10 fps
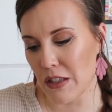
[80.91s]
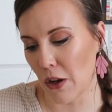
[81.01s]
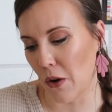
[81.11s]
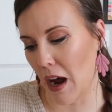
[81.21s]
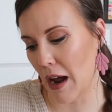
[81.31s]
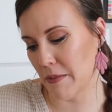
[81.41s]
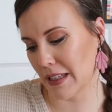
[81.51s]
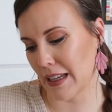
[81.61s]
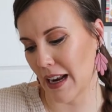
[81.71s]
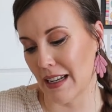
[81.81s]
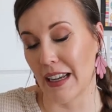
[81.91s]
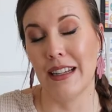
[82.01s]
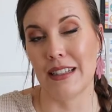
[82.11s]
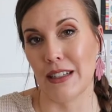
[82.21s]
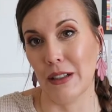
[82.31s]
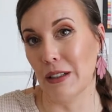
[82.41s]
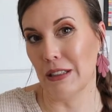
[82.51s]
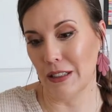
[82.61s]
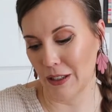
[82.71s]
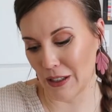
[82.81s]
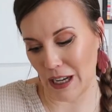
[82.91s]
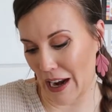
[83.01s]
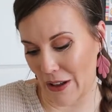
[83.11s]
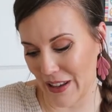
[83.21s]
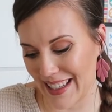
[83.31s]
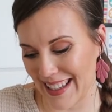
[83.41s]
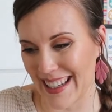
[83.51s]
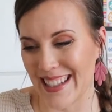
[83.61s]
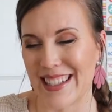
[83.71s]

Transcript: So I'm excited to look at all these things.